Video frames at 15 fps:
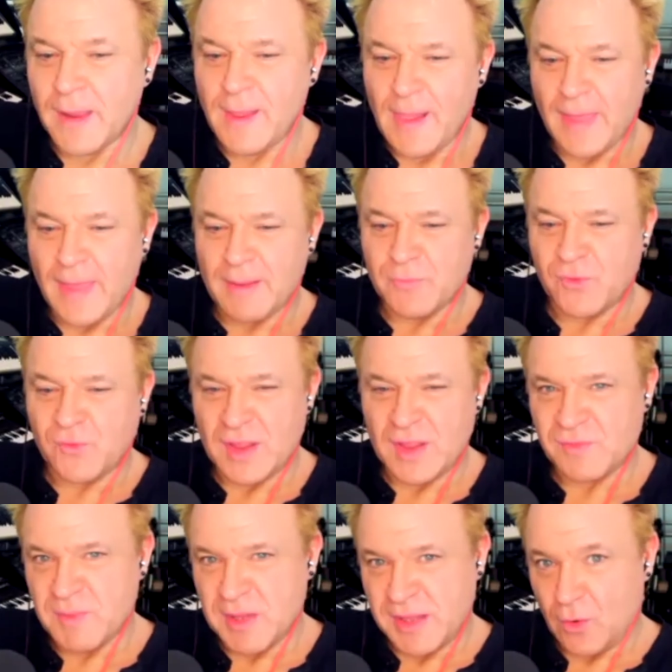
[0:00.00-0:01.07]
and then
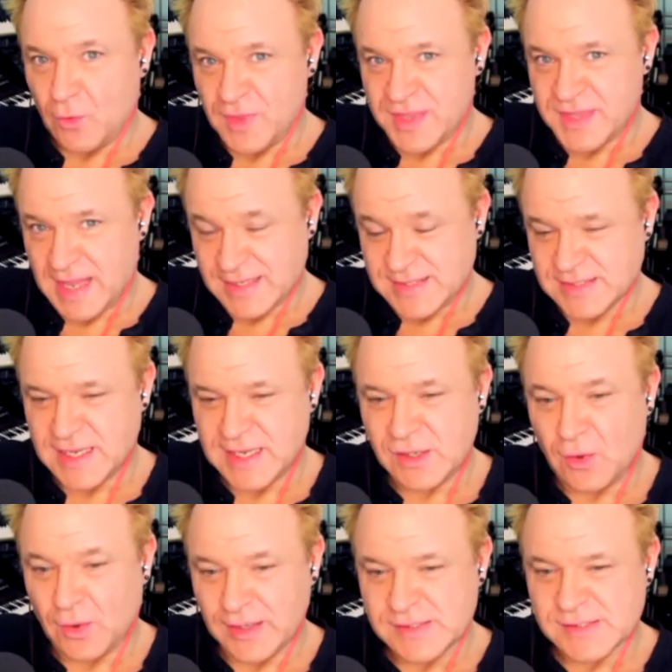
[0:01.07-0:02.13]
transmit it on the Saturday
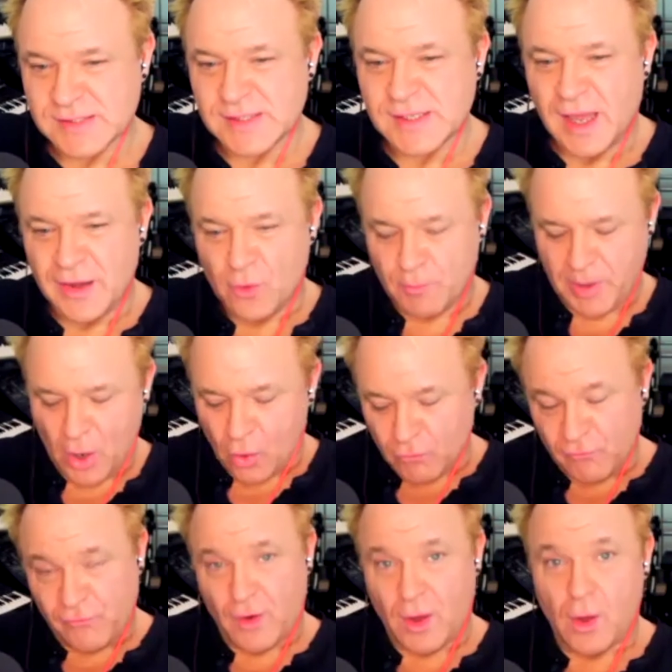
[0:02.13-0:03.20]
night, and it will be on
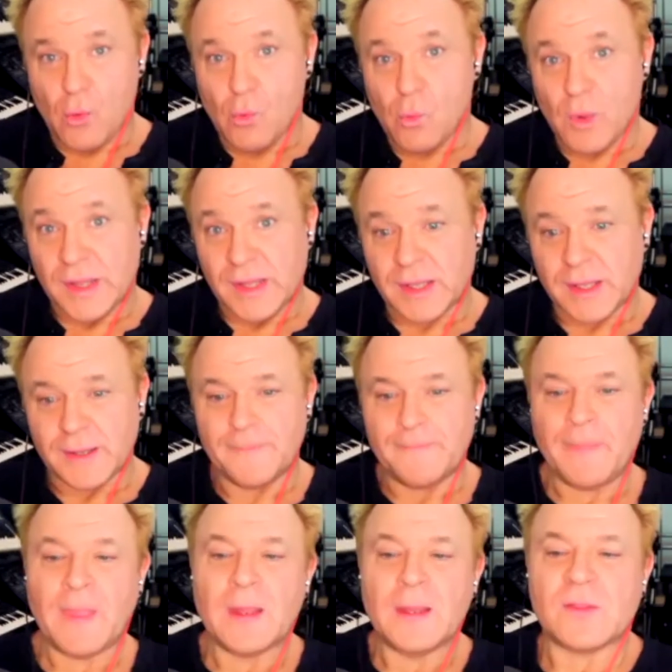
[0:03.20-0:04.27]
for a whole week
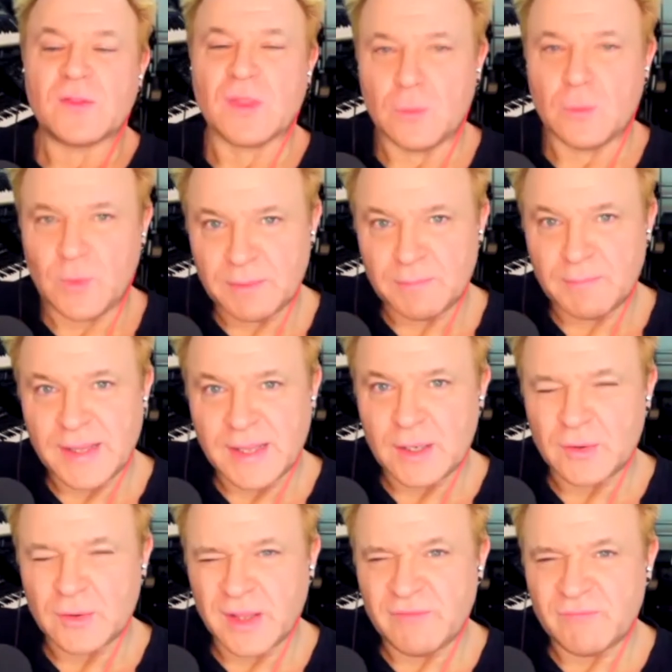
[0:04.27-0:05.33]
so that we can make it
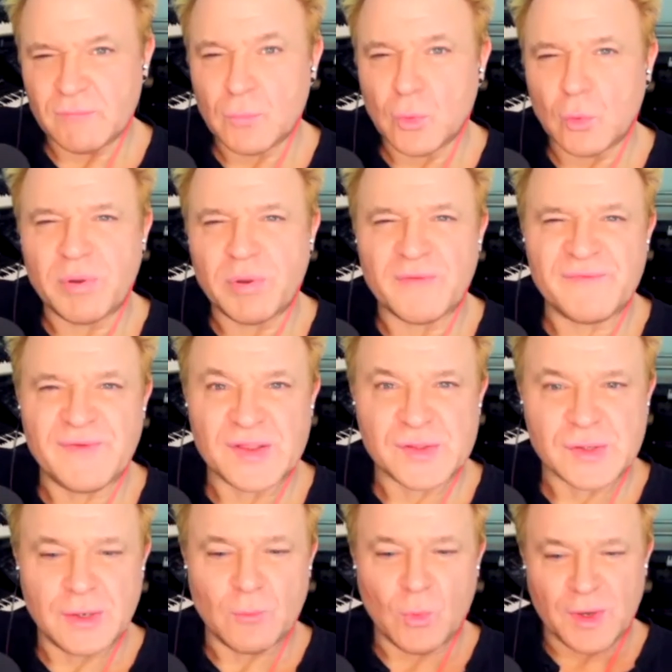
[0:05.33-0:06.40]
look even more
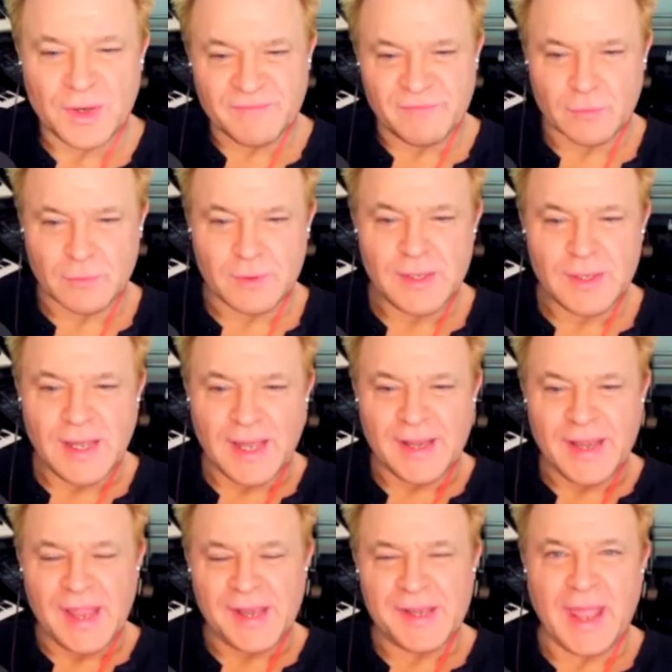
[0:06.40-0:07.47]
professional and wonderful and
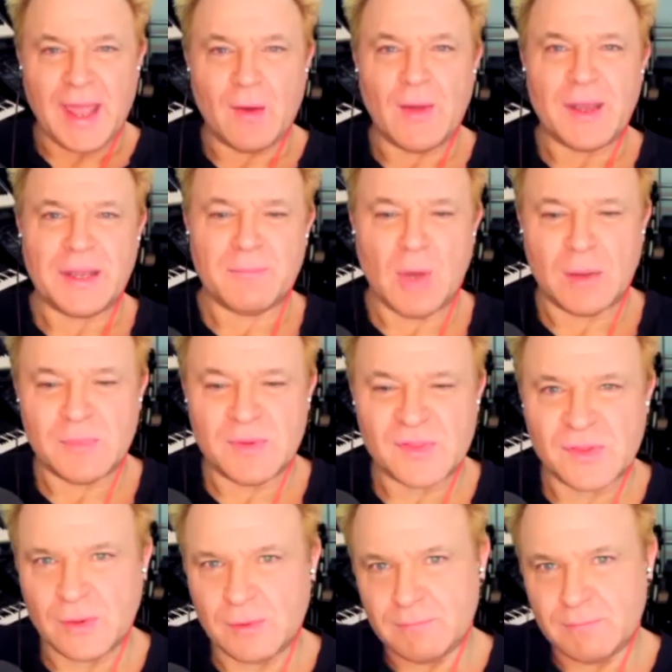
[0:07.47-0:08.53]
edit out any moments
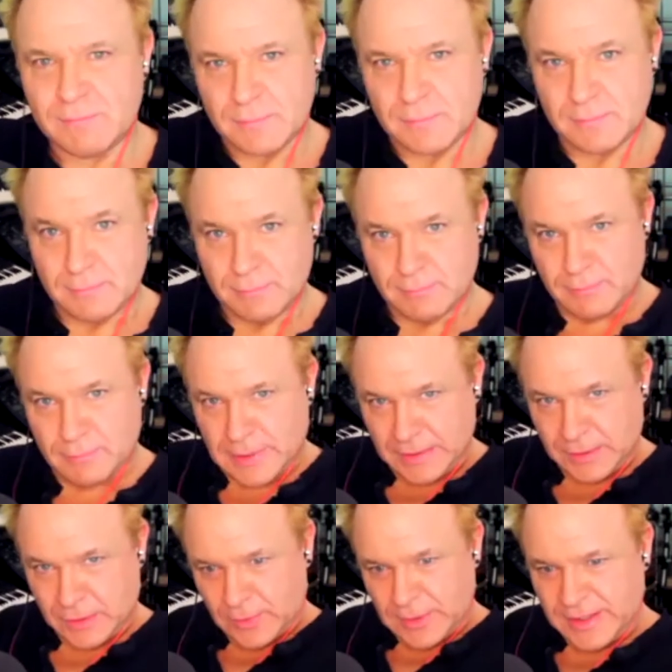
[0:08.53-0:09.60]
that might
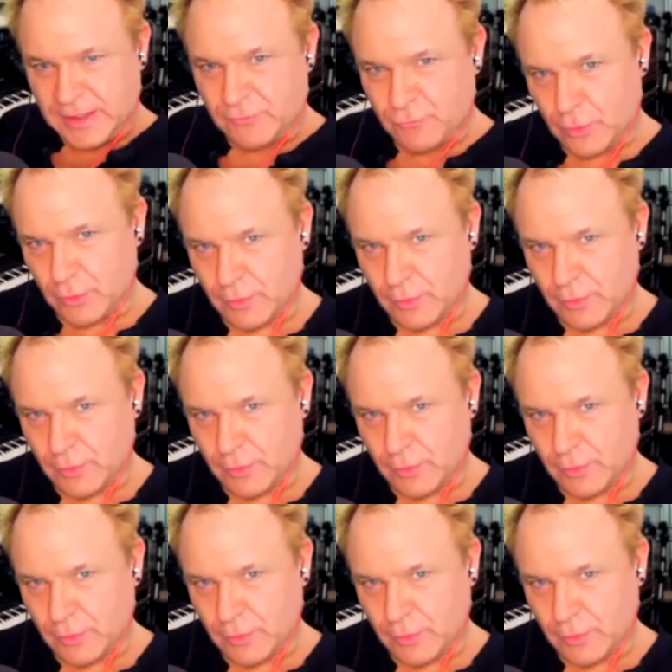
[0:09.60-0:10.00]
go a little wrong.